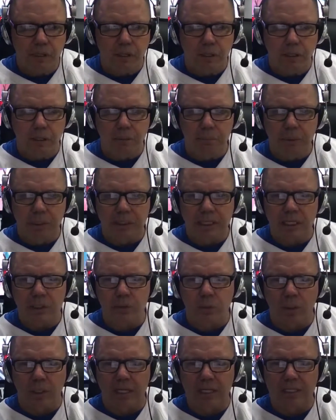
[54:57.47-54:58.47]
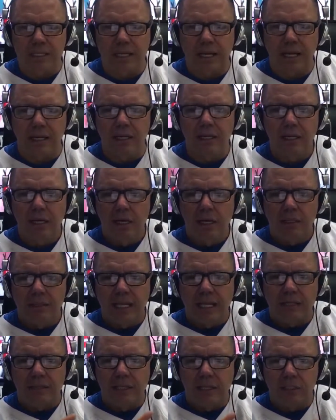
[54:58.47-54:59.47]
but that's where he's at.
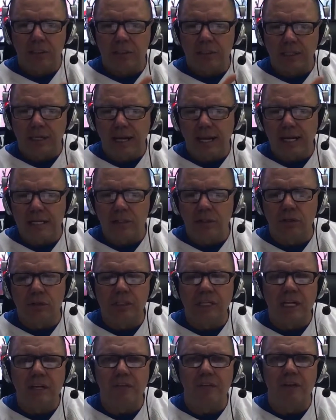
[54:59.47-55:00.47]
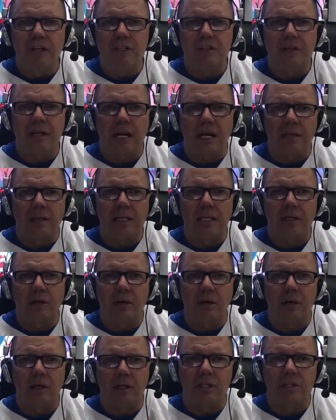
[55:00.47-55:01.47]
That's the guys on defense that I
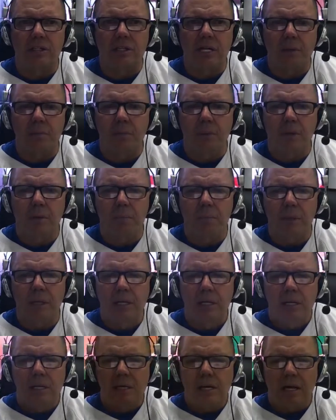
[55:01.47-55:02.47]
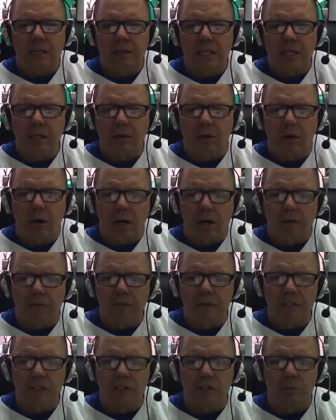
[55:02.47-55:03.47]
think to step up. I think our
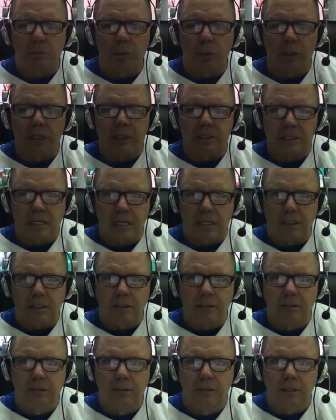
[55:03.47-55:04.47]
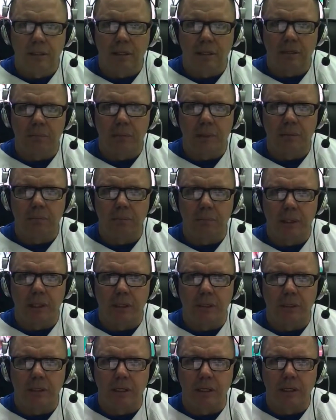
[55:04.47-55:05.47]
offense is pretty solid,
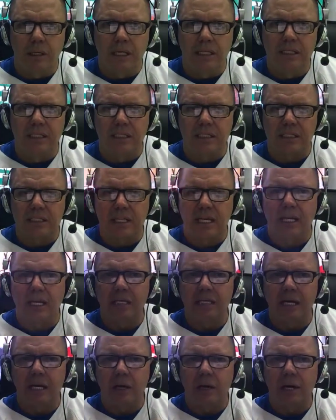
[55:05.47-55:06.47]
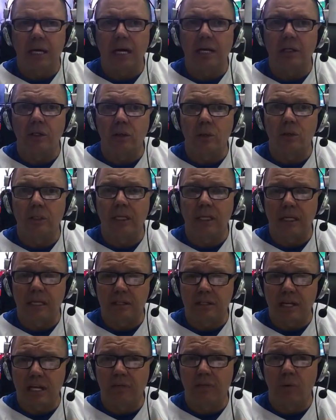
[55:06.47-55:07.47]
but in the secondary, I do think
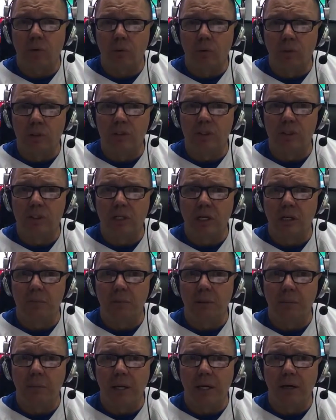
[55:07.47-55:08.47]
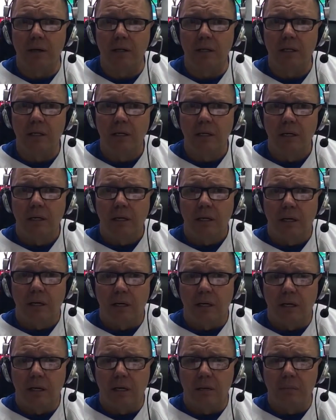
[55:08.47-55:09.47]
Xavier Woods is going to be better.
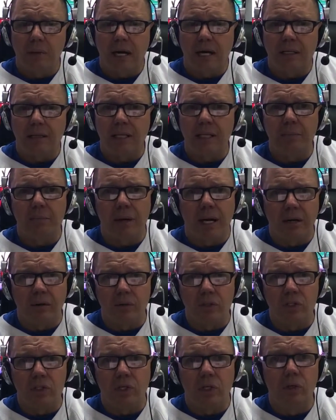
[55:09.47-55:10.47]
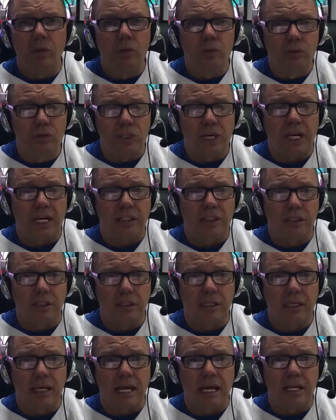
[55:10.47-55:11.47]
I think Byron Jones
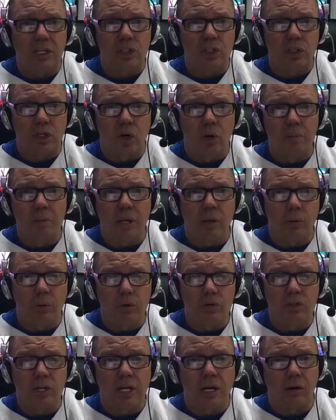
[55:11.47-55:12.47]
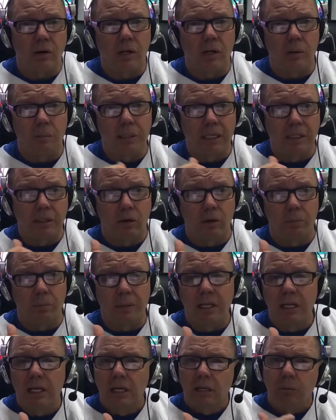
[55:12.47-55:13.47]
actually and Chidobe Awuzie are going to be a little
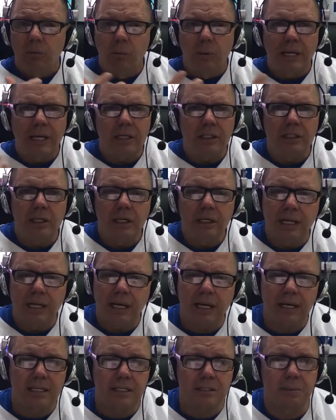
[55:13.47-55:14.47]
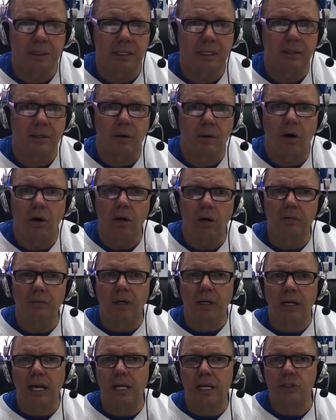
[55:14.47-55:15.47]
bit. We got young guys, man. All of
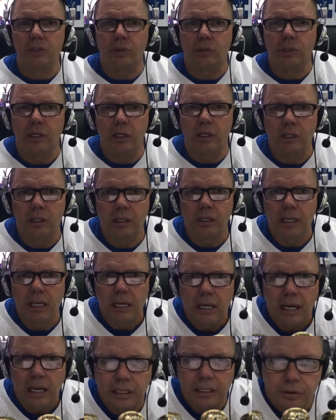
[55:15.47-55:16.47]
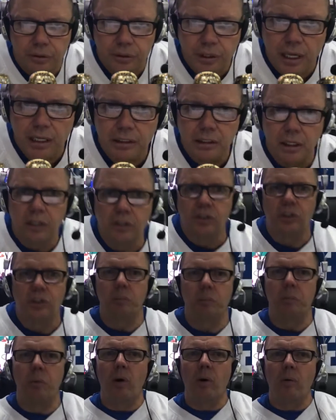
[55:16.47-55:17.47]
our guys are young, and they're not young to
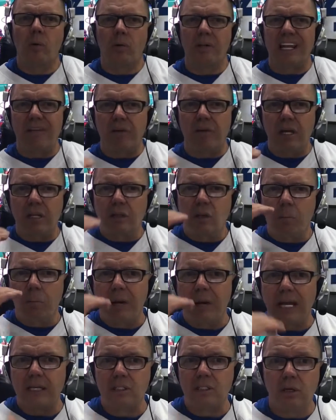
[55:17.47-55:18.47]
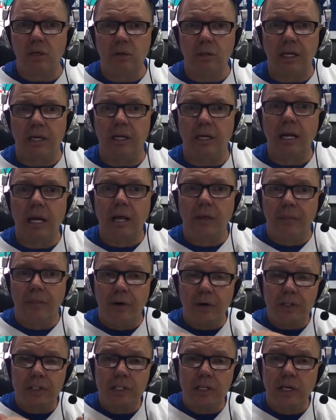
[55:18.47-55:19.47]
the point where they've hit their plateau yet.
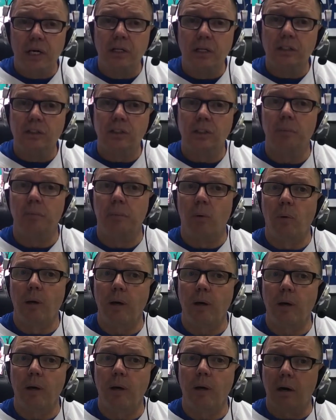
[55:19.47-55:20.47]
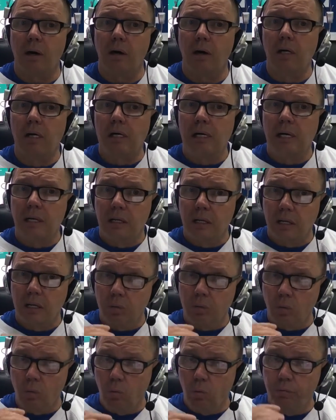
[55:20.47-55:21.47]
They're young to the point where
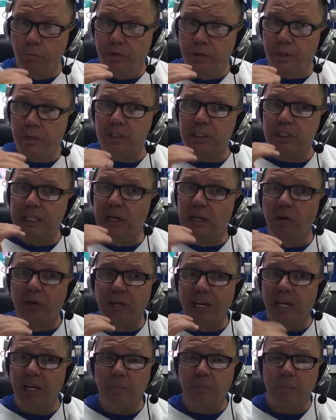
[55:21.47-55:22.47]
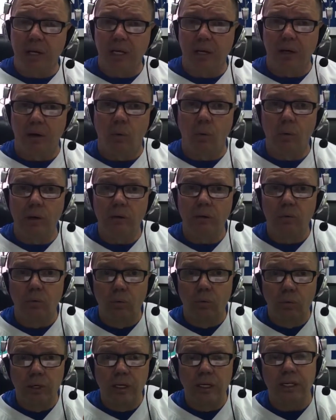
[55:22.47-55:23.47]
they're still getting better. We
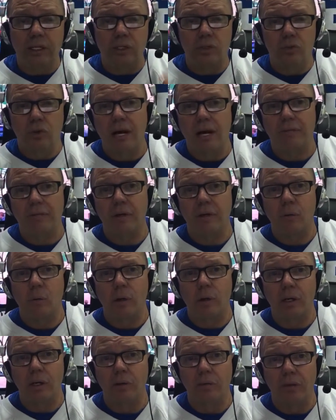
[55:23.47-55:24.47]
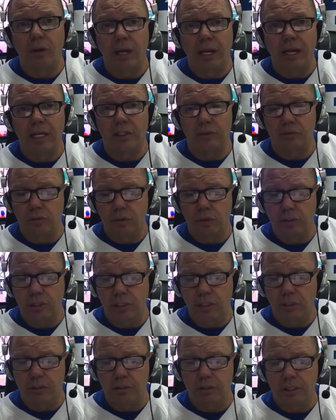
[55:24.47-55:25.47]
really drafted well the last
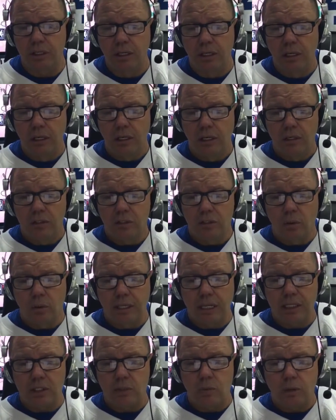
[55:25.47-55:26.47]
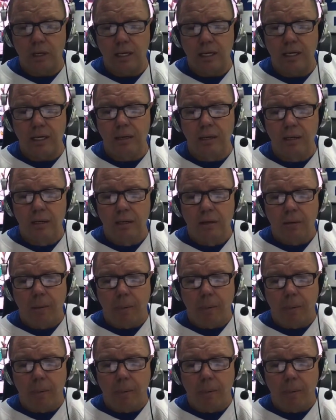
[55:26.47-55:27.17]
few years, so that's why.